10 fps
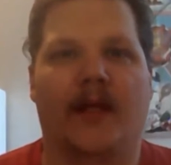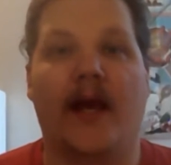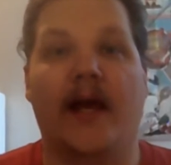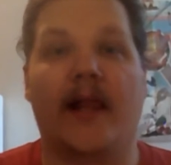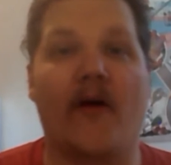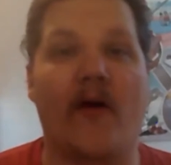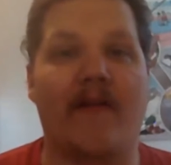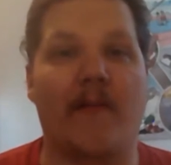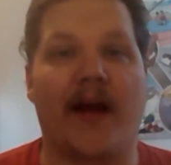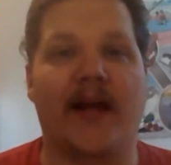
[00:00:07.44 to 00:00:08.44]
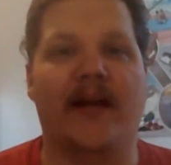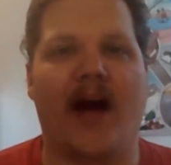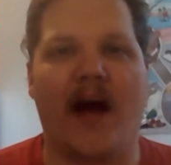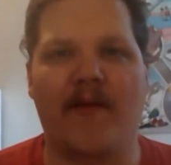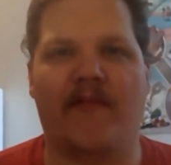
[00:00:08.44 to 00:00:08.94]
Hello everybody,
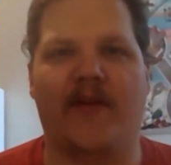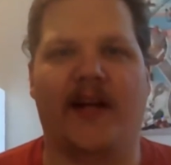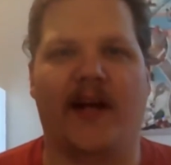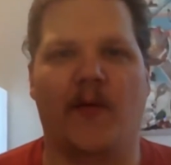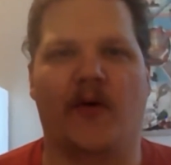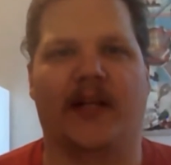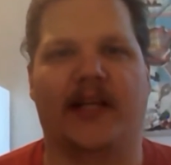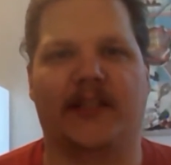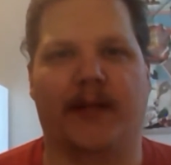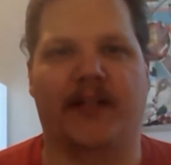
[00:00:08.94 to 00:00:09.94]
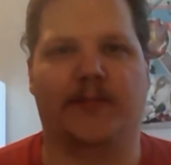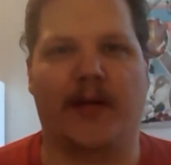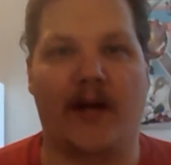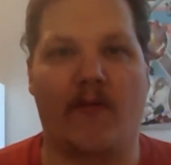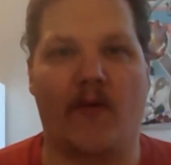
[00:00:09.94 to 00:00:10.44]
I'm your friendly neighborhood Let's Player
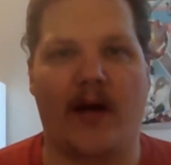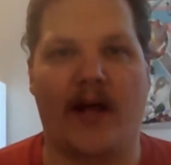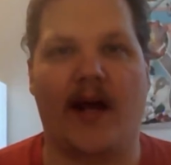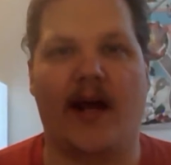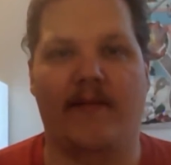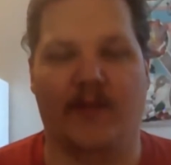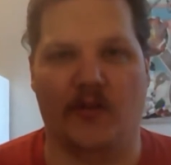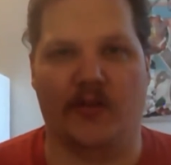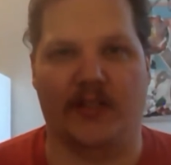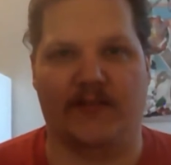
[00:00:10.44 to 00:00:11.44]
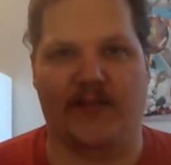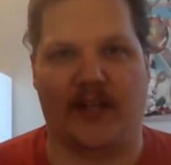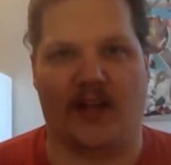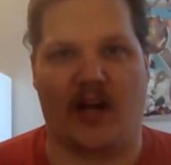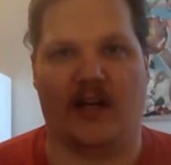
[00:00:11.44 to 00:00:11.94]
SpiderMwa and I do this
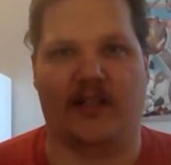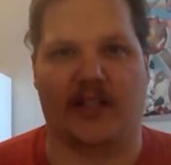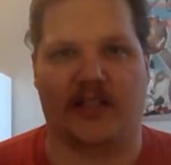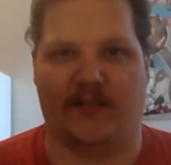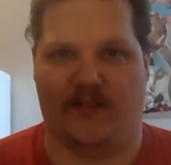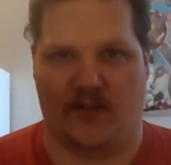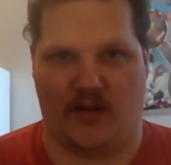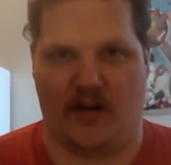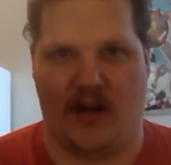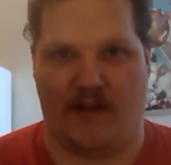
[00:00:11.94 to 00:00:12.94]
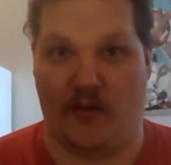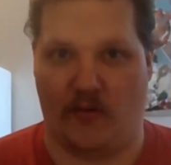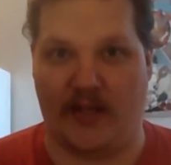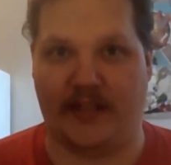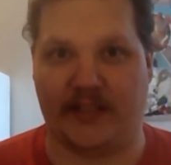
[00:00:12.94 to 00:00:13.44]
vlog just for a few
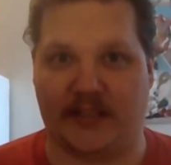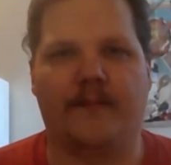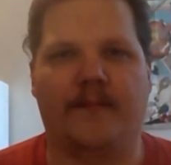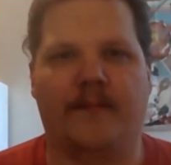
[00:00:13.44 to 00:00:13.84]
reasons.